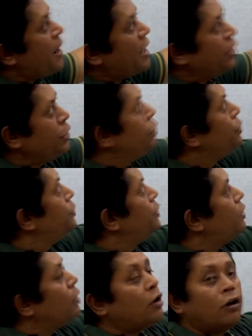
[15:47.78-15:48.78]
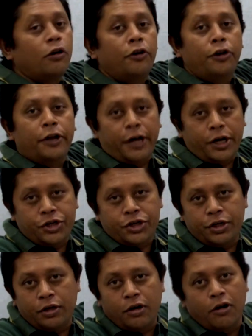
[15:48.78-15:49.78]
magnitude or
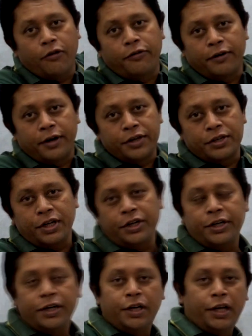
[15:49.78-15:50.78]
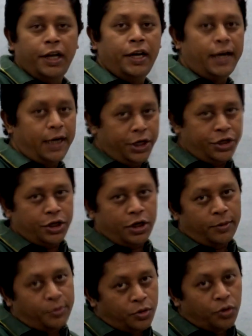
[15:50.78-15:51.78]
direction of resultant in addition
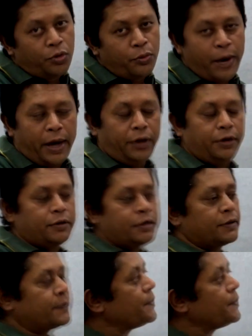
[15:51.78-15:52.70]
of two vectors.